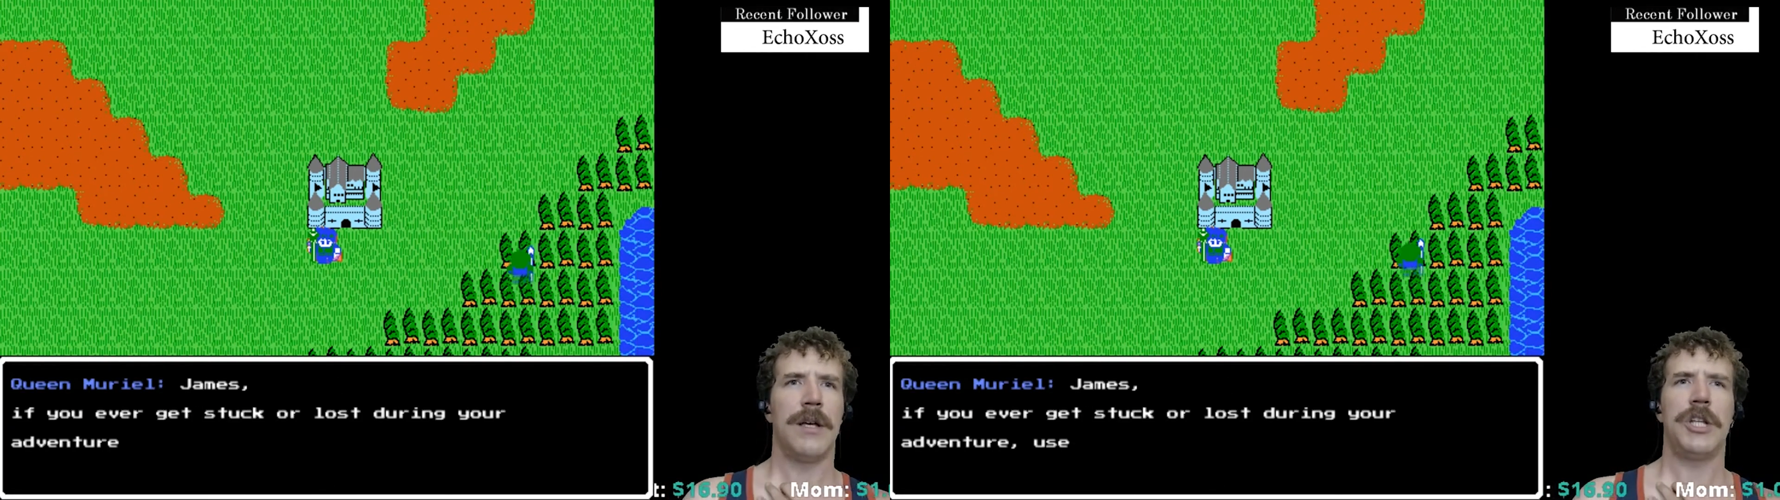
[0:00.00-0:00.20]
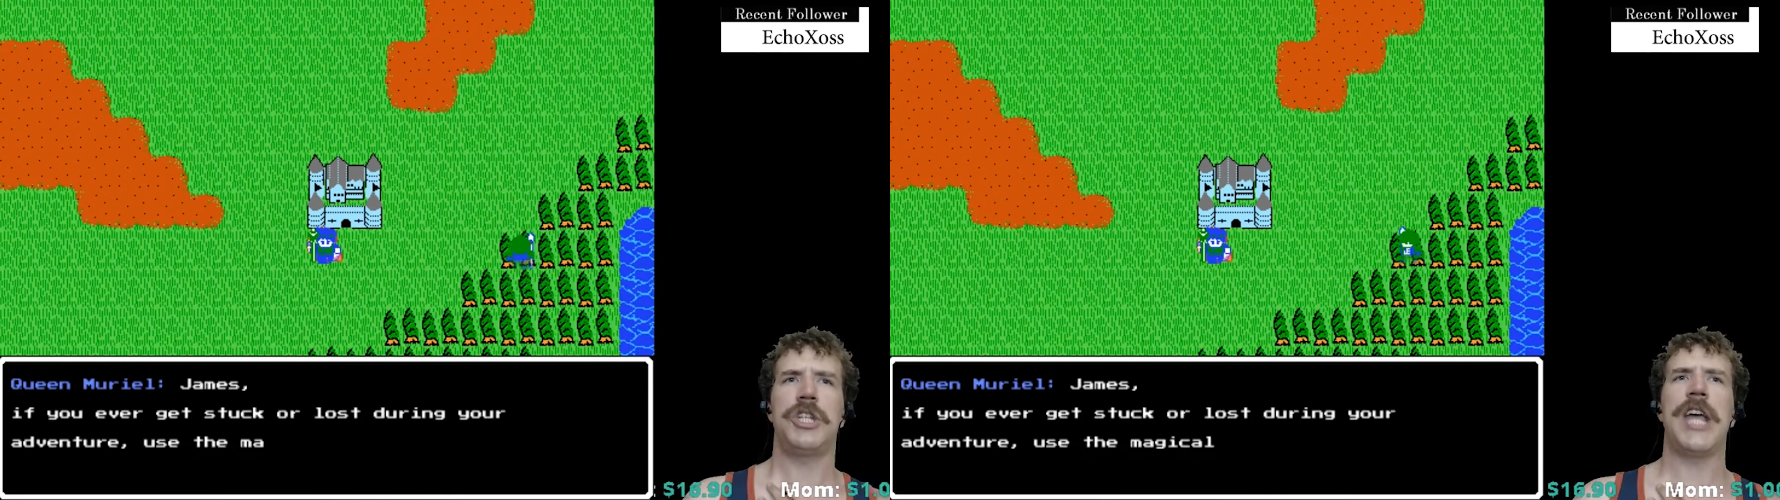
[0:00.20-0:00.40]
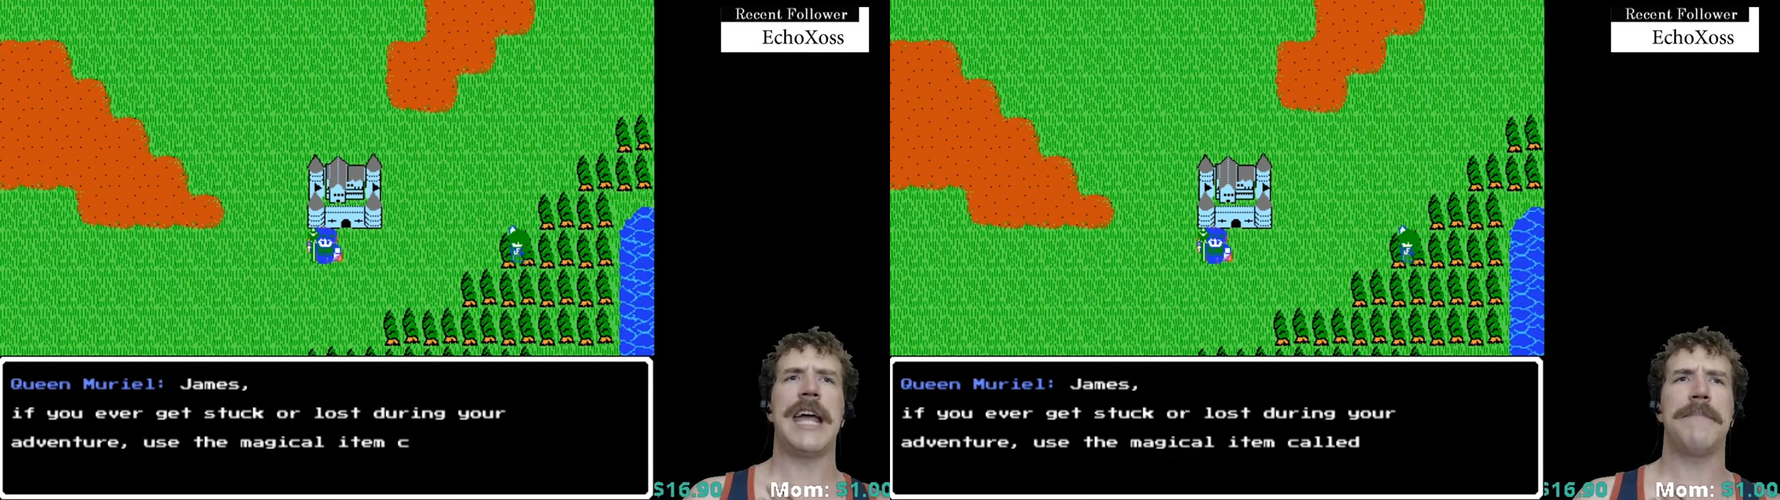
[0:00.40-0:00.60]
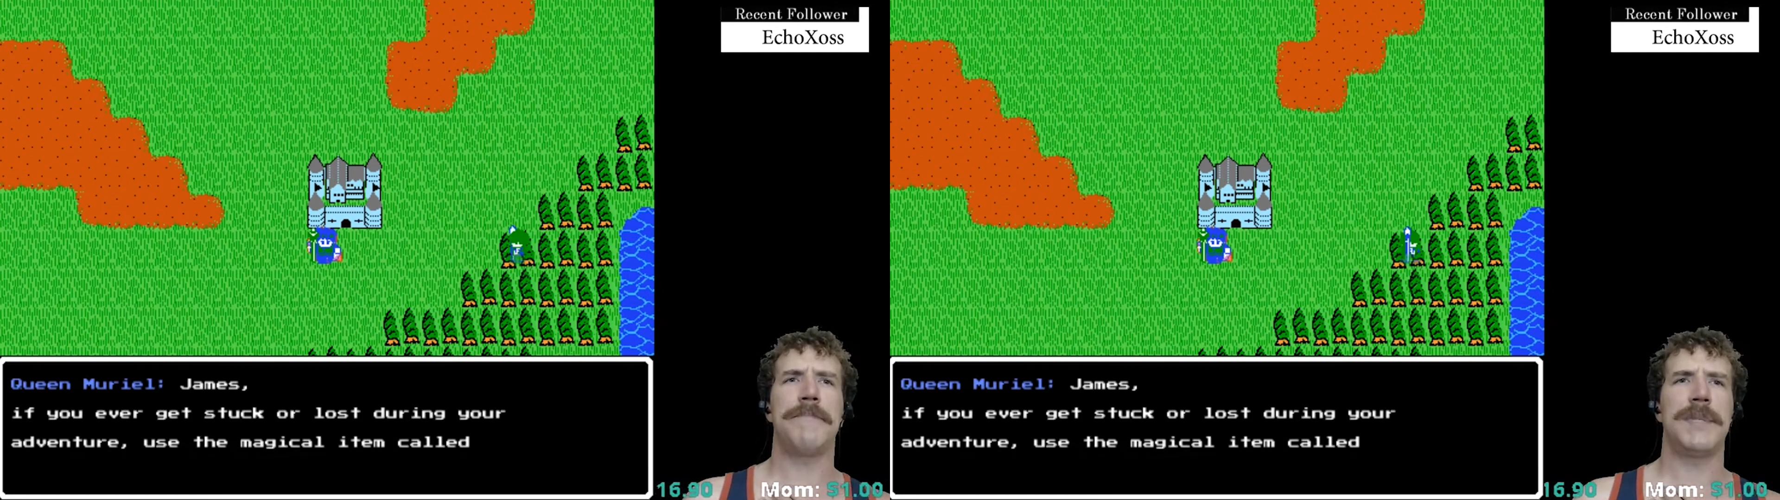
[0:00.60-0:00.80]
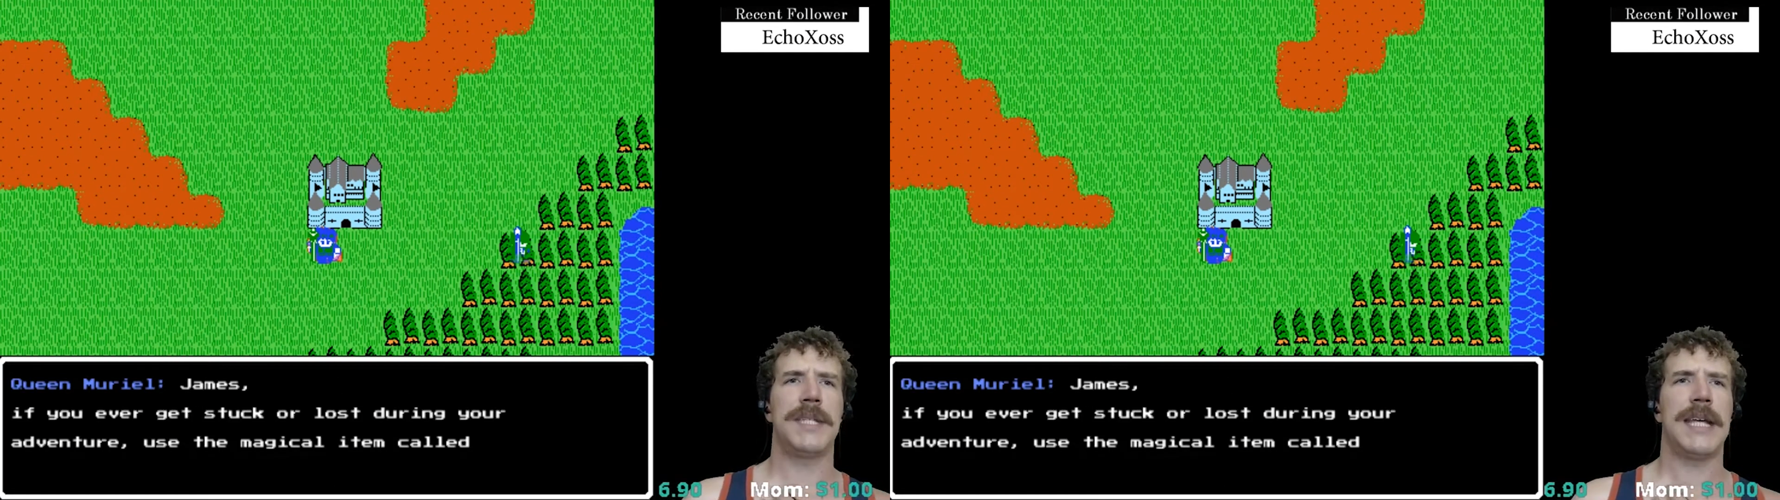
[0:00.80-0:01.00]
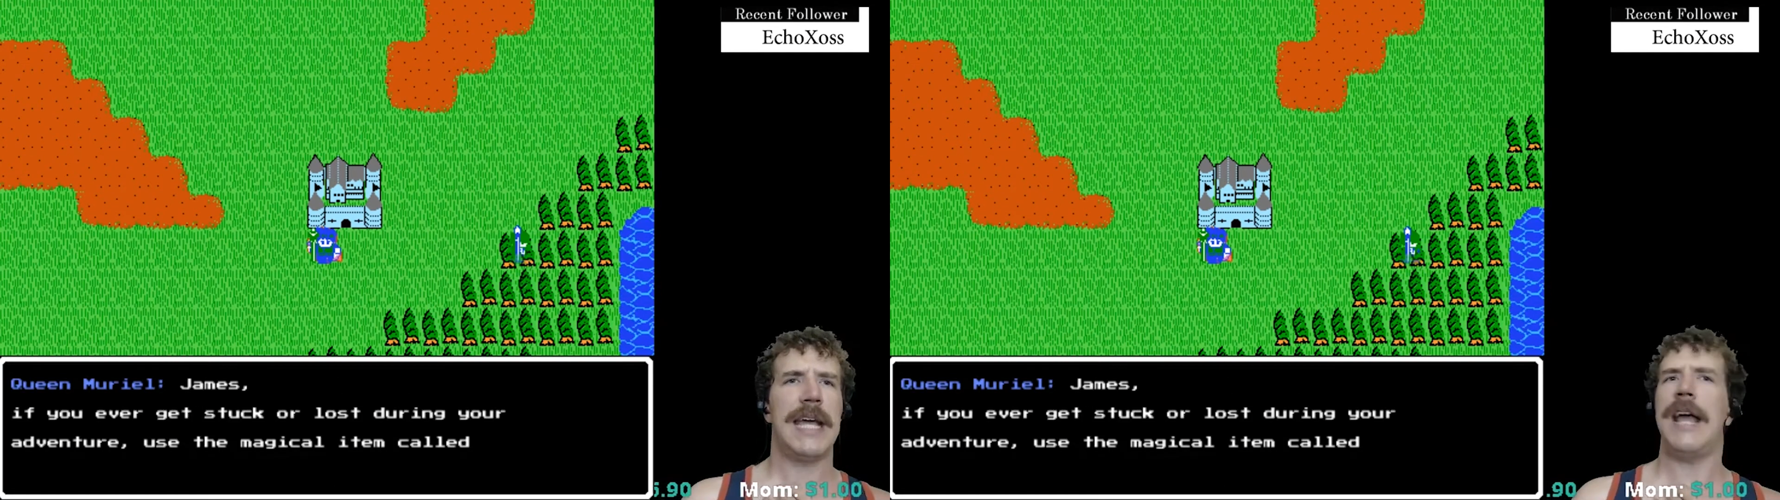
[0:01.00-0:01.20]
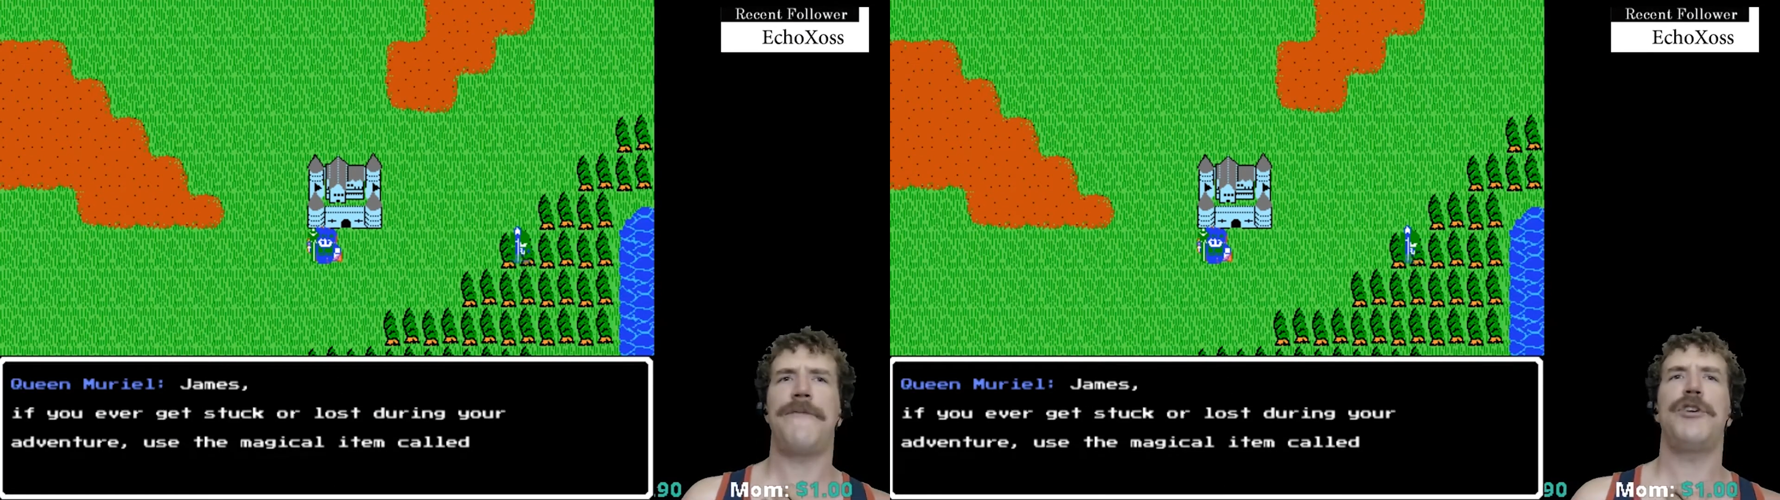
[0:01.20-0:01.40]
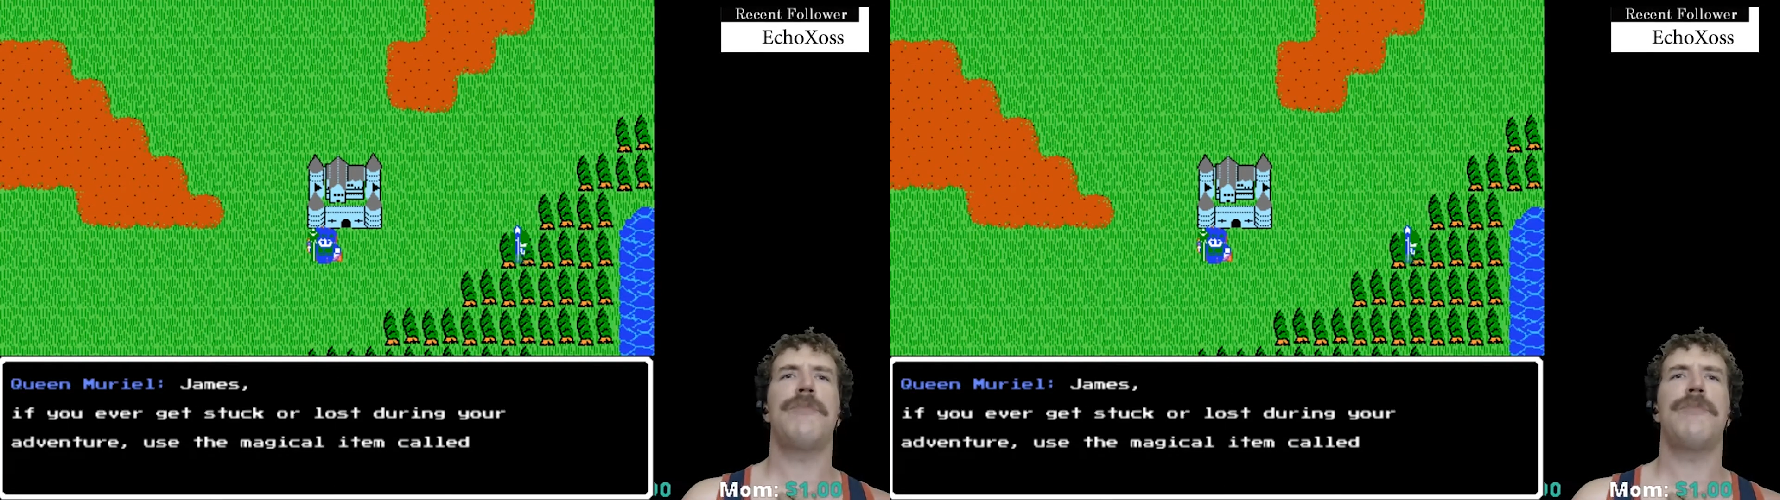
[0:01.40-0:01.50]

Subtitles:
James, if